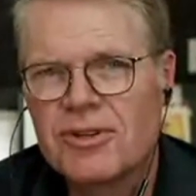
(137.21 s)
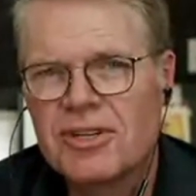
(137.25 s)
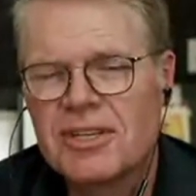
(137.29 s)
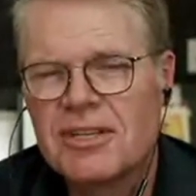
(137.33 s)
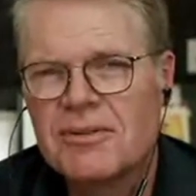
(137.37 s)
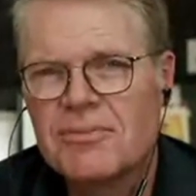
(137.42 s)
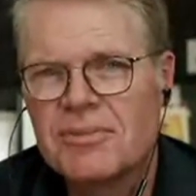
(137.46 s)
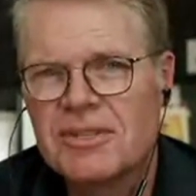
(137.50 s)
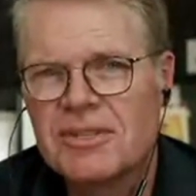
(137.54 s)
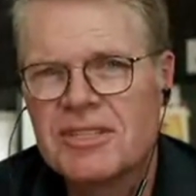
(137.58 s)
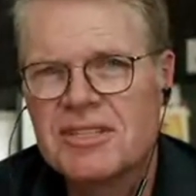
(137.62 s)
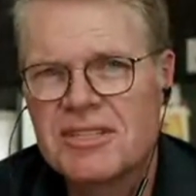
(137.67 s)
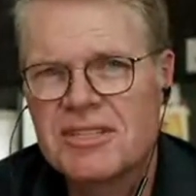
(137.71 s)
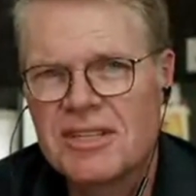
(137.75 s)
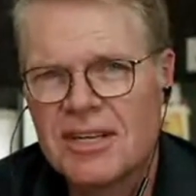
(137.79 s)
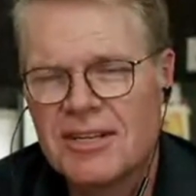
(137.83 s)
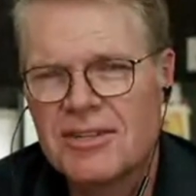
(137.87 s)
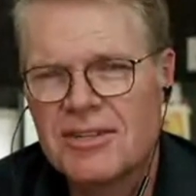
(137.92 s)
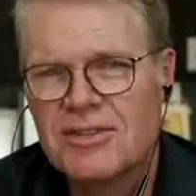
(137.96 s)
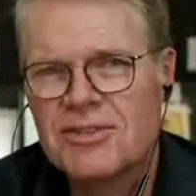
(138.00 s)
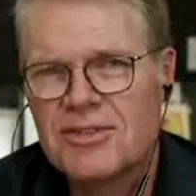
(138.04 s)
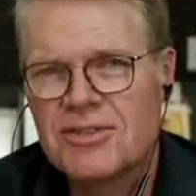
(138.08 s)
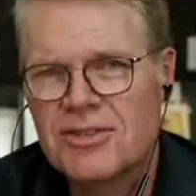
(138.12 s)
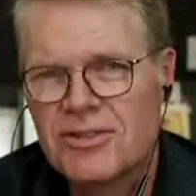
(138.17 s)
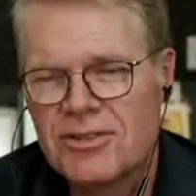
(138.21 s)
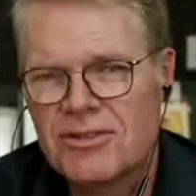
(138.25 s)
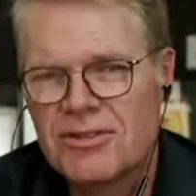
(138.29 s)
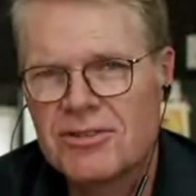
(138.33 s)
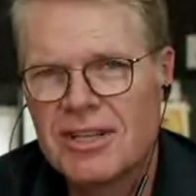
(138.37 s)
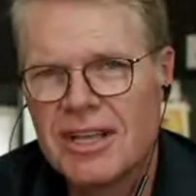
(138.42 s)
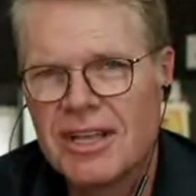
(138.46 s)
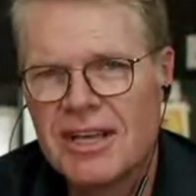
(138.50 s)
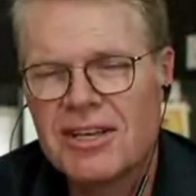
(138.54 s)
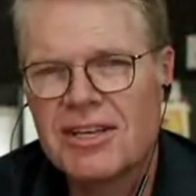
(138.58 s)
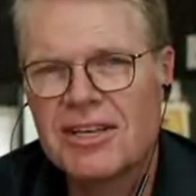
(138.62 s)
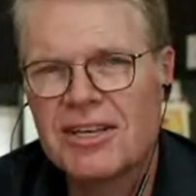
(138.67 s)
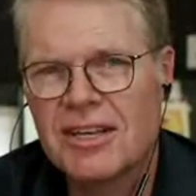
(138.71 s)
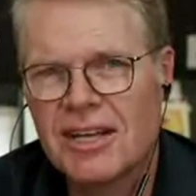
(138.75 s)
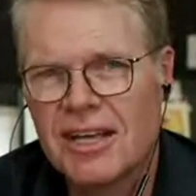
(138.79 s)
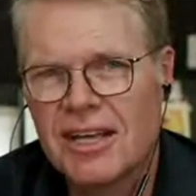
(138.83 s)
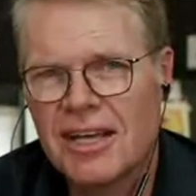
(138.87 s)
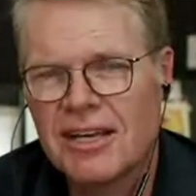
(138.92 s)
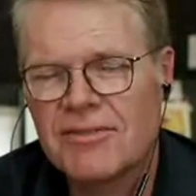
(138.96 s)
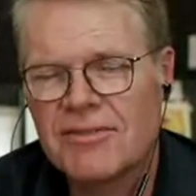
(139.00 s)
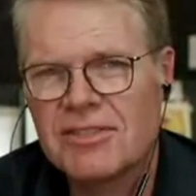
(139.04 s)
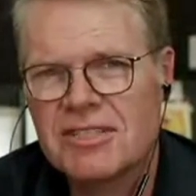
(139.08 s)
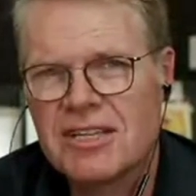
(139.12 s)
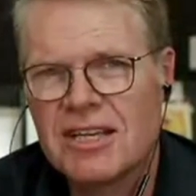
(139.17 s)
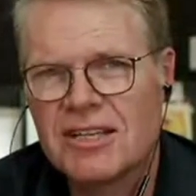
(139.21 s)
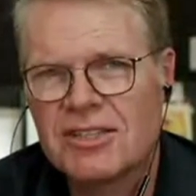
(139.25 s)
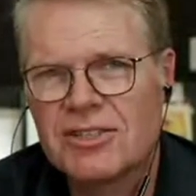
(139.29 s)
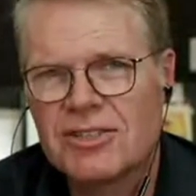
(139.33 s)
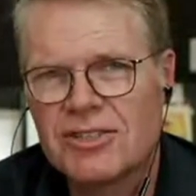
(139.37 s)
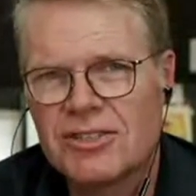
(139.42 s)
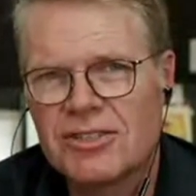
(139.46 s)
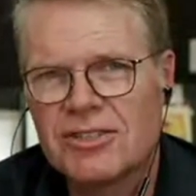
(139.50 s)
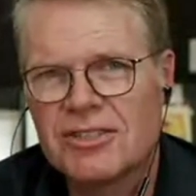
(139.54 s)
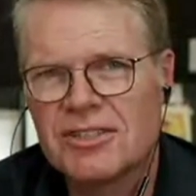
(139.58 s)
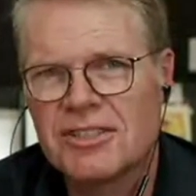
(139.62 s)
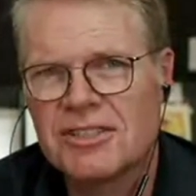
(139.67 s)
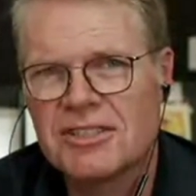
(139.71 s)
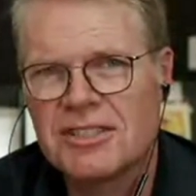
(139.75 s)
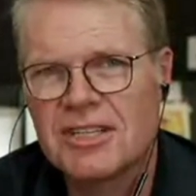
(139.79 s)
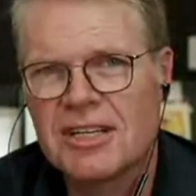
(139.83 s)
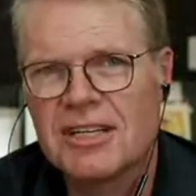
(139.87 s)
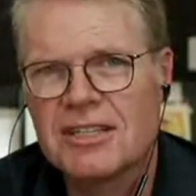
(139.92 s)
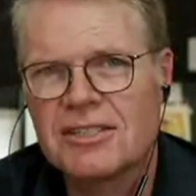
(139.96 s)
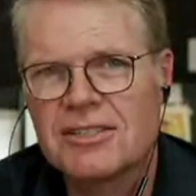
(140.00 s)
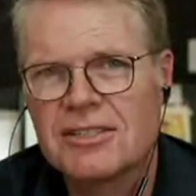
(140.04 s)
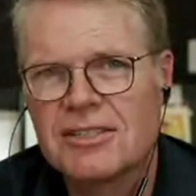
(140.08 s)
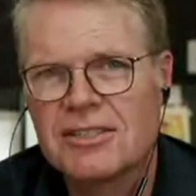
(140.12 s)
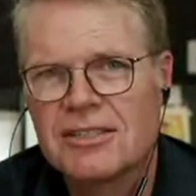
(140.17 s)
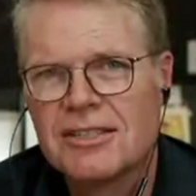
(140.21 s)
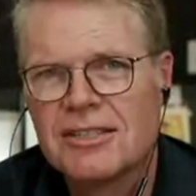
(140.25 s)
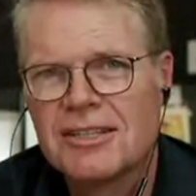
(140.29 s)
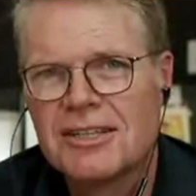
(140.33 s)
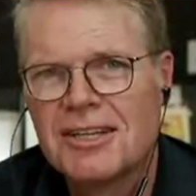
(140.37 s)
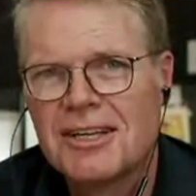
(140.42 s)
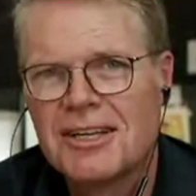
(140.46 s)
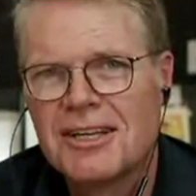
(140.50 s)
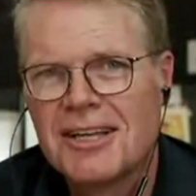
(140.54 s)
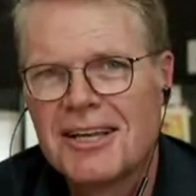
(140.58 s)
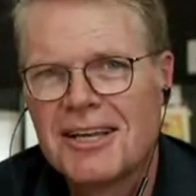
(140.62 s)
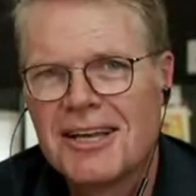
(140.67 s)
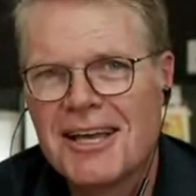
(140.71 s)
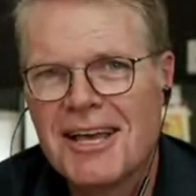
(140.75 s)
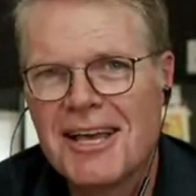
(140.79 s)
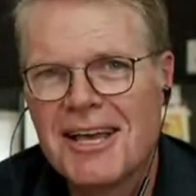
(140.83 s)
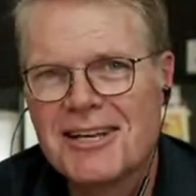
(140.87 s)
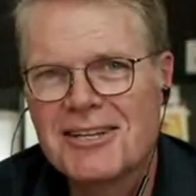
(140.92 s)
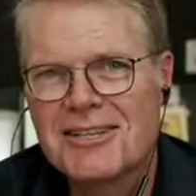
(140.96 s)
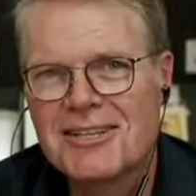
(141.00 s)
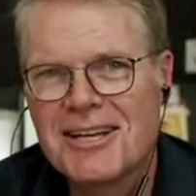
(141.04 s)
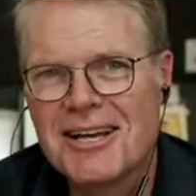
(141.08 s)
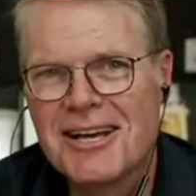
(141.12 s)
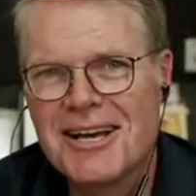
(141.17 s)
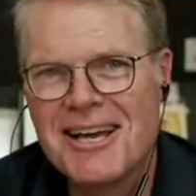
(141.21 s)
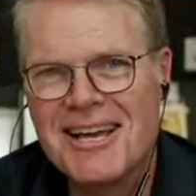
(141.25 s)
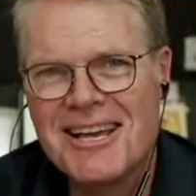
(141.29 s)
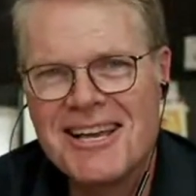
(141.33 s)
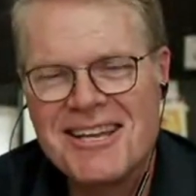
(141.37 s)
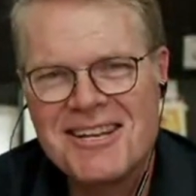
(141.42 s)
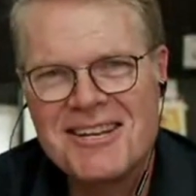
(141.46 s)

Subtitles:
Freud, but son, sooner or later, you're going to have to take a girl on a date. And